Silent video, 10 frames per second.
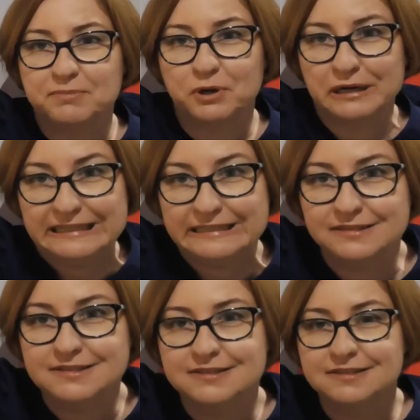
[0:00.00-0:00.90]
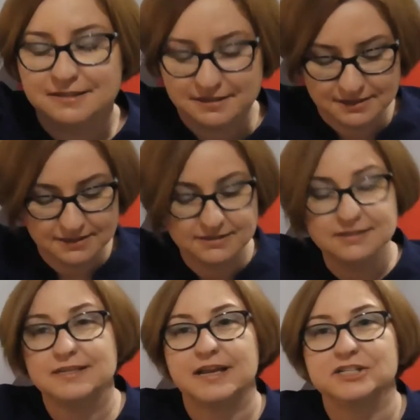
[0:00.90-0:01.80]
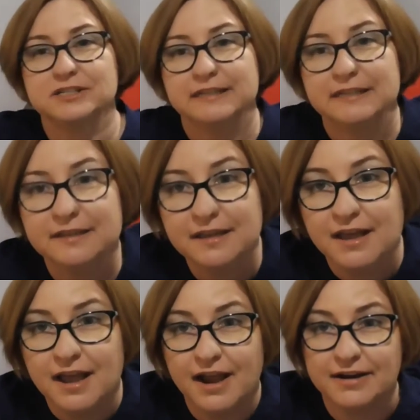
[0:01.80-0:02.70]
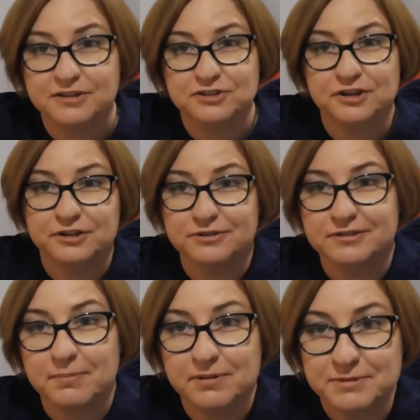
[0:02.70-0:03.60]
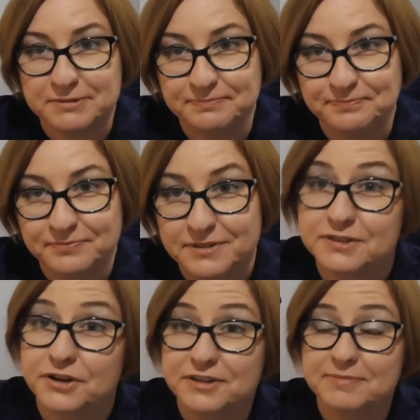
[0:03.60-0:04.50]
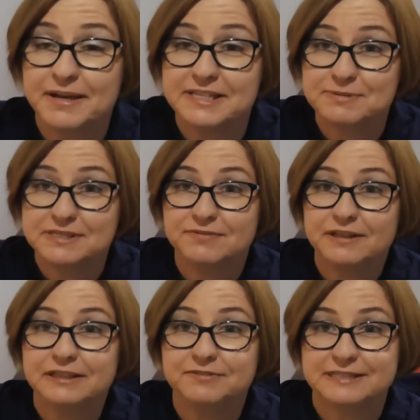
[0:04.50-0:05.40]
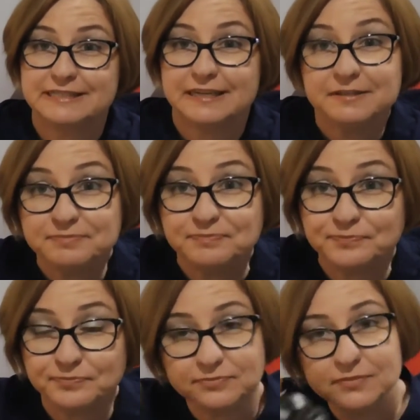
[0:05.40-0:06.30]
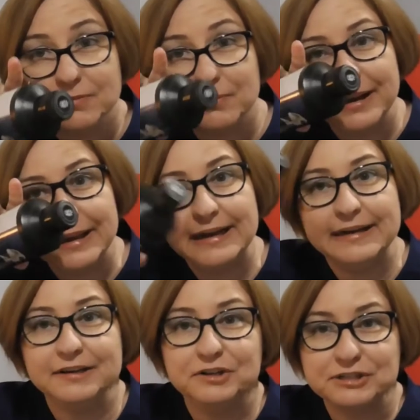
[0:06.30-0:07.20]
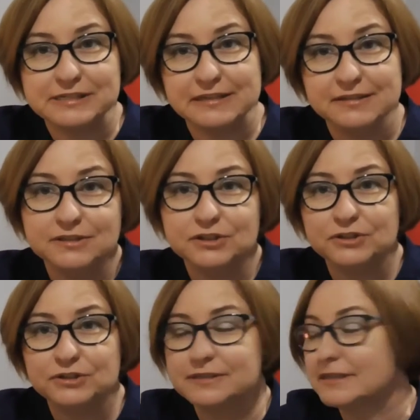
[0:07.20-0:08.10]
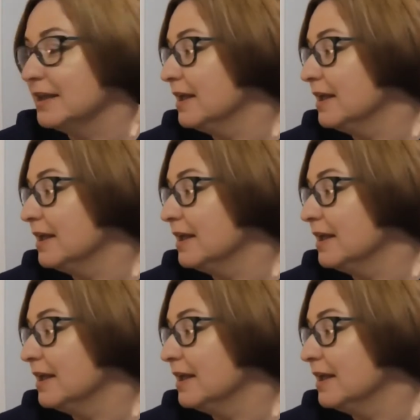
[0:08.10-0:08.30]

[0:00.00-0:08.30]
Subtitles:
big bottle is. This is actually an internal supplement. So it's made specifically for skin by a lady in New Zealand who's